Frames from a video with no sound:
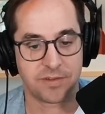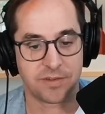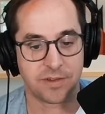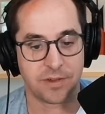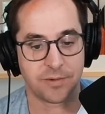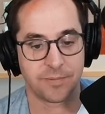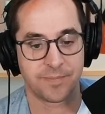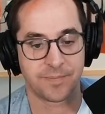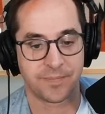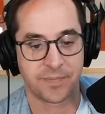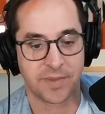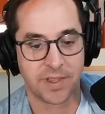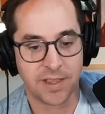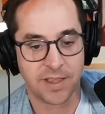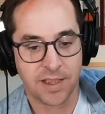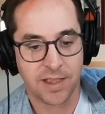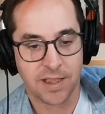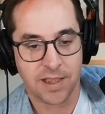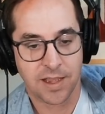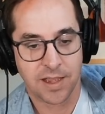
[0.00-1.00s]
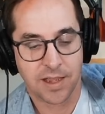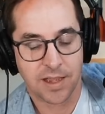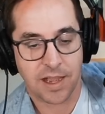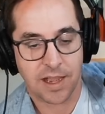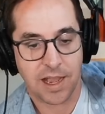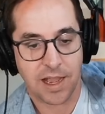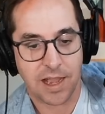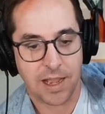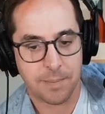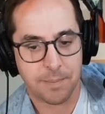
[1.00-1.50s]
So,
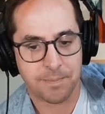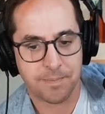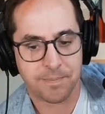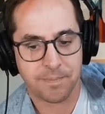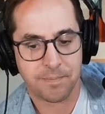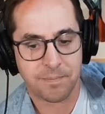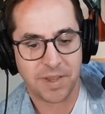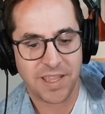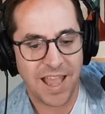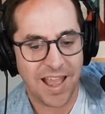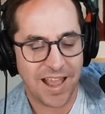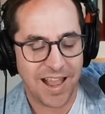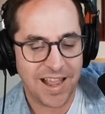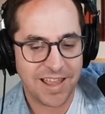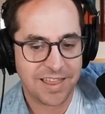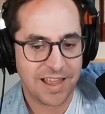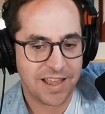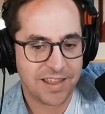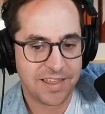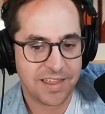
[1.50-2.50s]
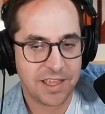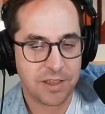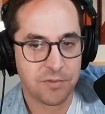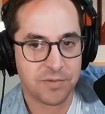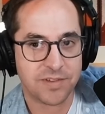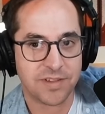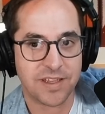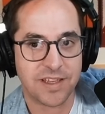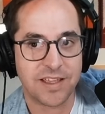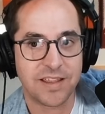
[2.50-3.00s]
um, but yeah, I, I, think it
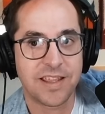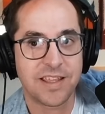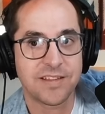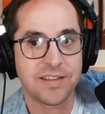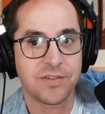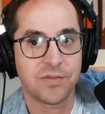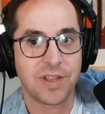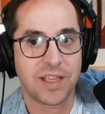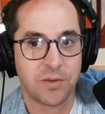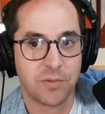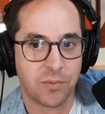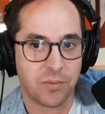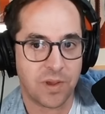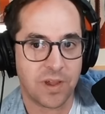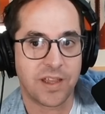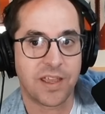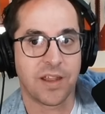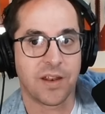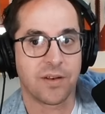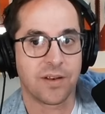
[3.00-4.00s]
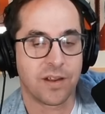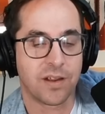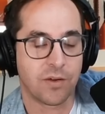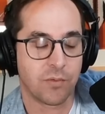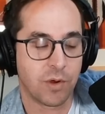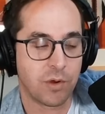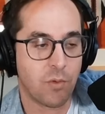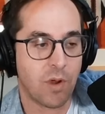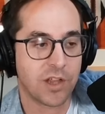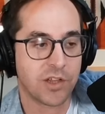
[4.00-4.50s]
was. This is like again a
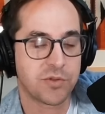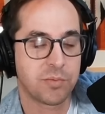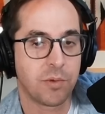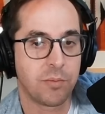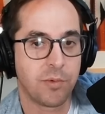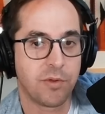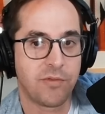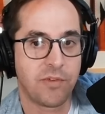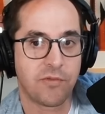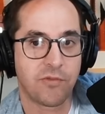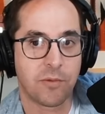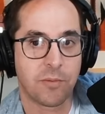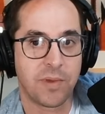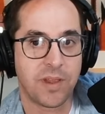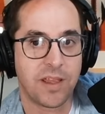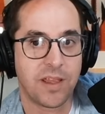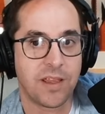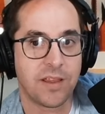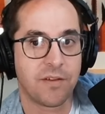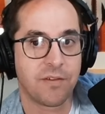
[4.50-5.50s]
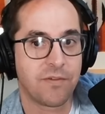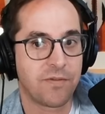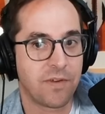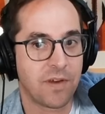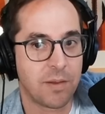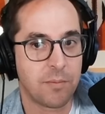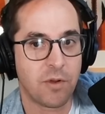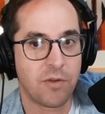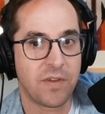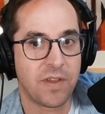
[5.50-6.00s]
rewatchable movie for me.
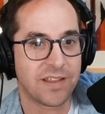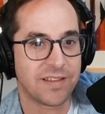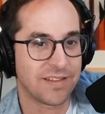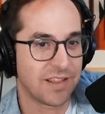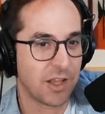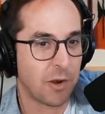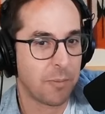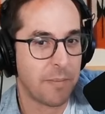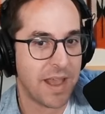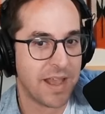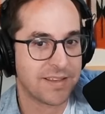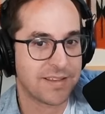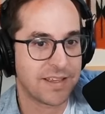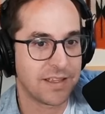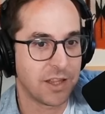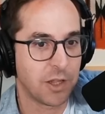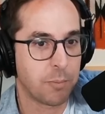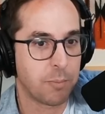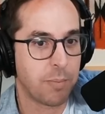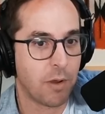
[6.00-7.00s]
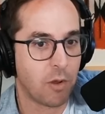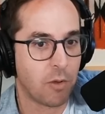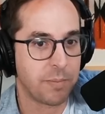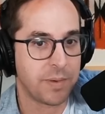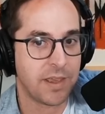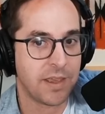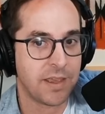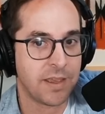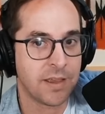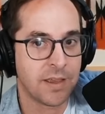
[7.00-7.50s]
Fun movie. It's a little messy, a little
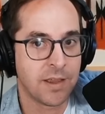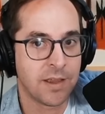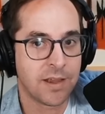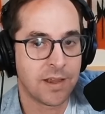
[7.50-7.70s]
pulpy.